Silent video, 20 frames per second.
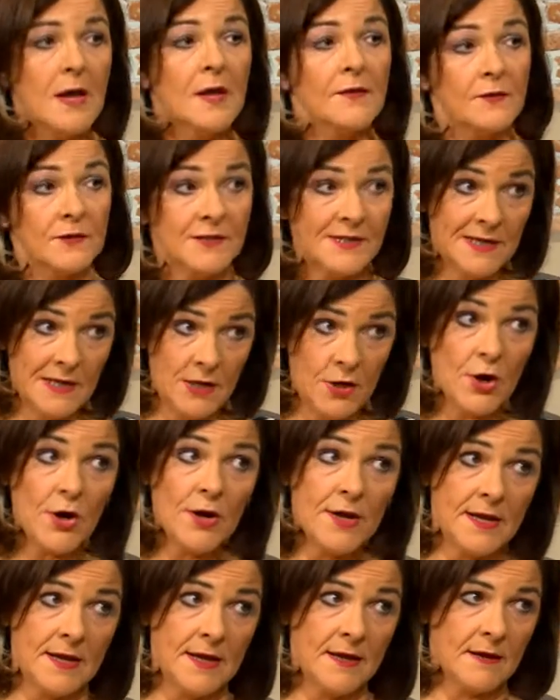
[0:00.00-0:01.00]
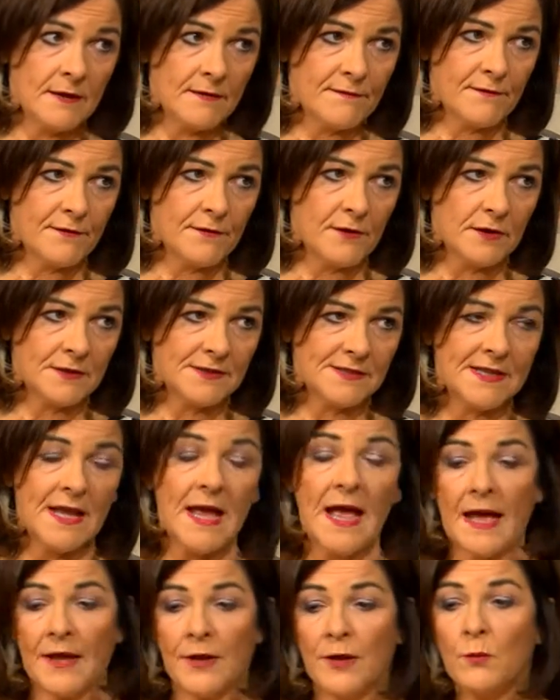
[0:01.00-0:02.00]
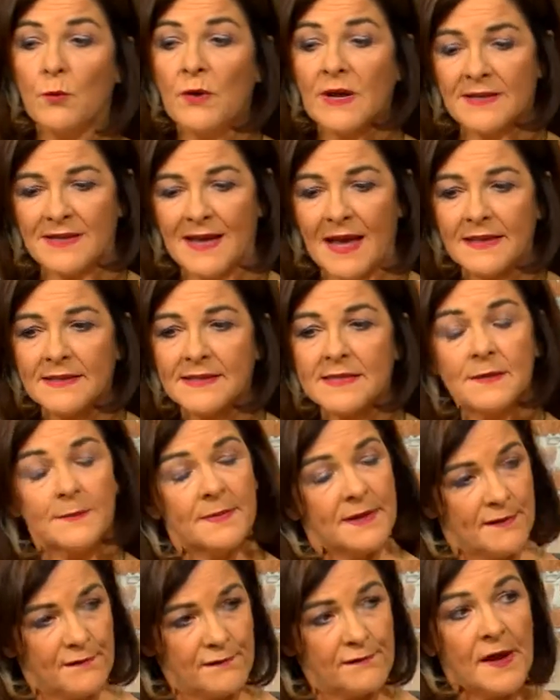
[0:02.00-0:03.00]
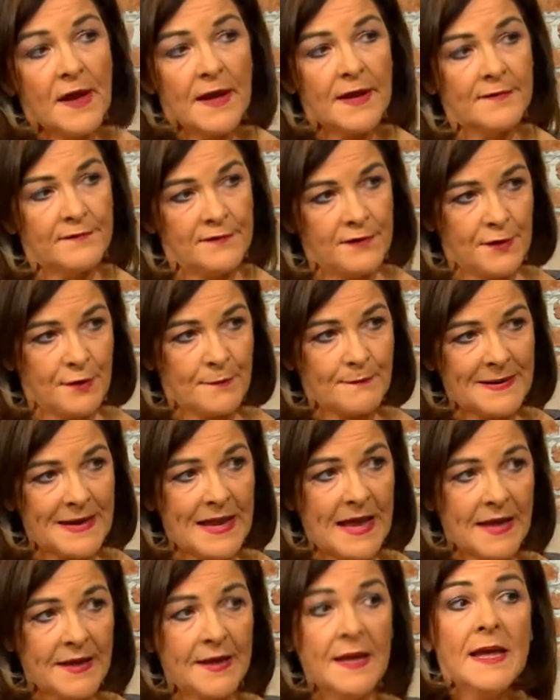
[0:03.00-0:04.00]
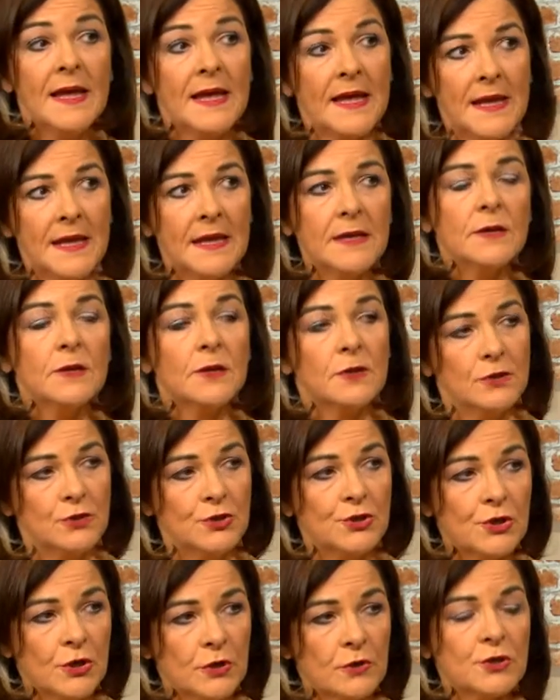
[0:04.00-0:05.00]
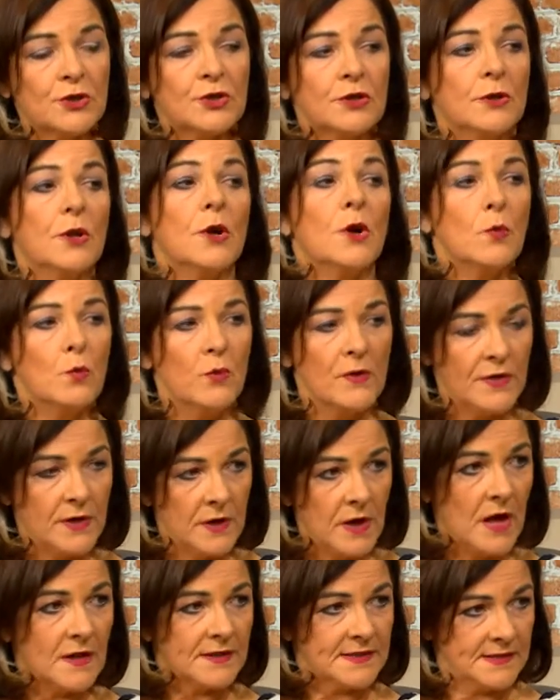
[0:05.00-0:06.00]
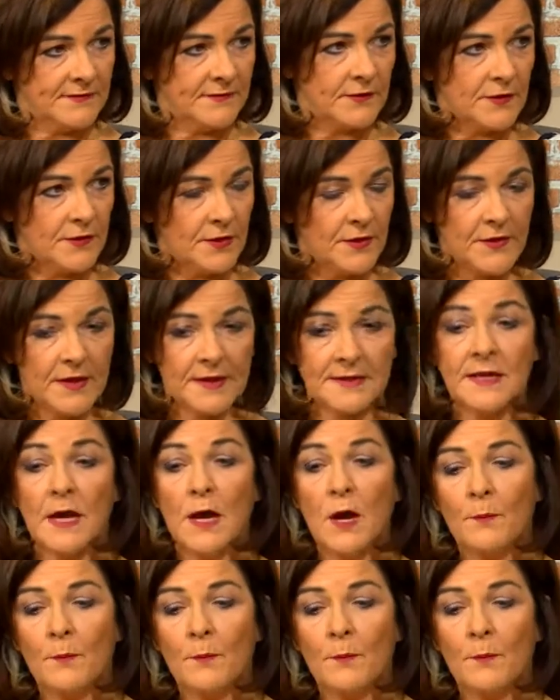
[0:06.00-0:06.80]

There's a learning here for us, and it has to be a 5-year plan in conjunction with lots of other things.